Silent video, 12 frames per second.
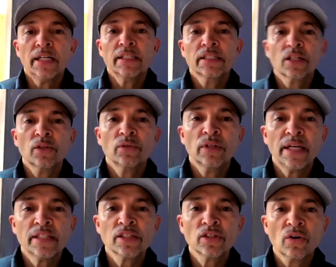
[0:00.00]
So
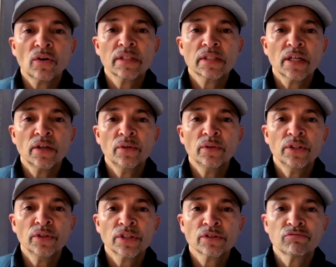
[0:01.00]
it's not as though
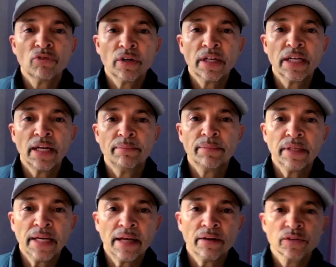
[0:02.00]
you're just rocking up
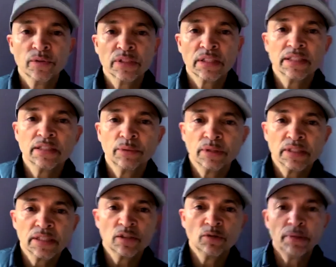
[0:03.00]
now to a solicitor with a
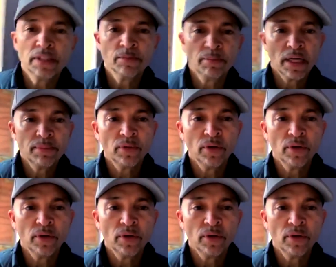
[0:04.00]
single piece of paper.